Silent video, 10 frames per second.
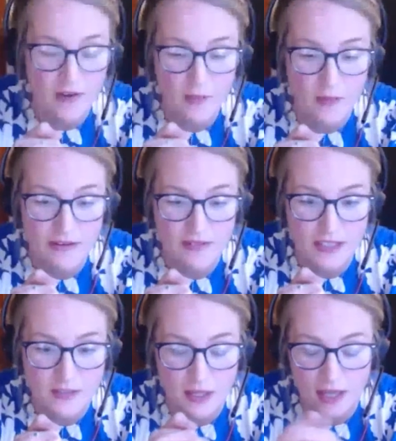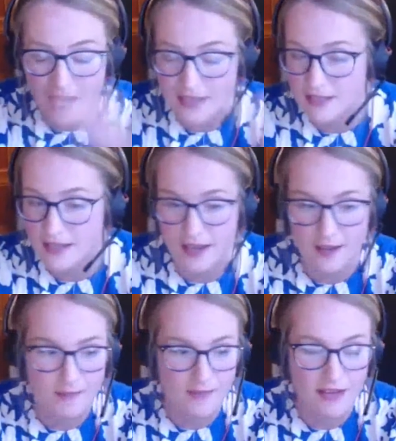very briefly as well, as
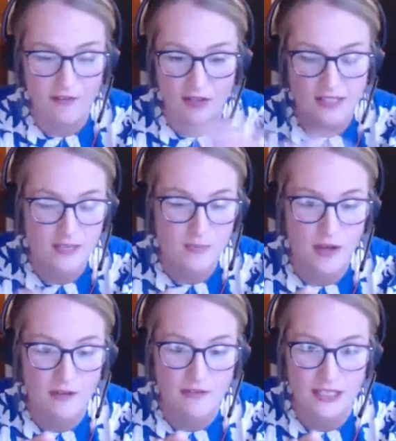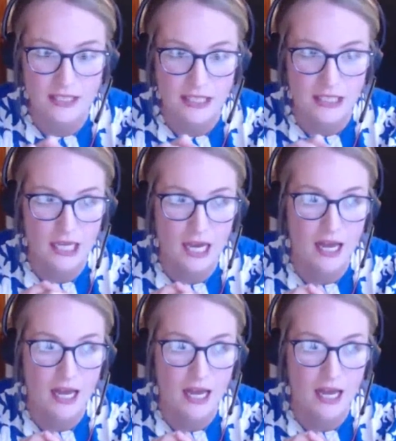Yvonne said perfectly,